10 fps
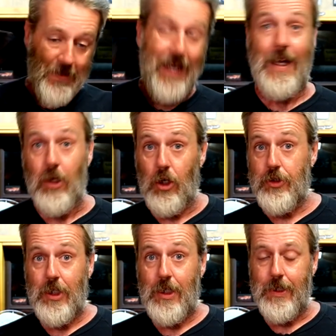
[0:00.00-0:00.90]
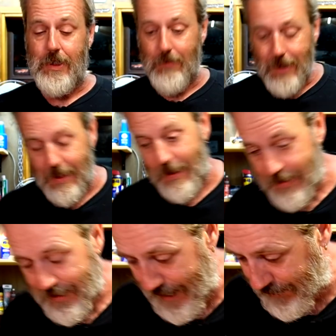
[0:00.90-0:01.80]
and logically to me it
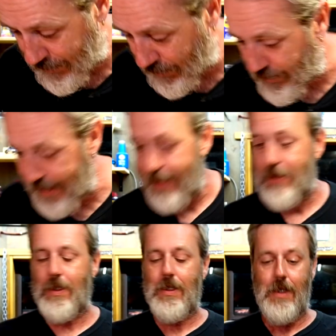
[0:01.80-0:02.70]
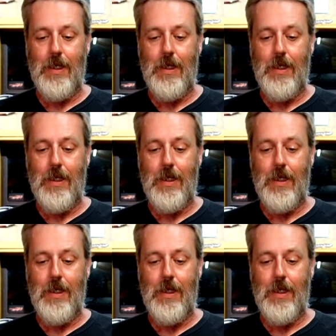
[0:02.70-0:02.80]
sounds correct,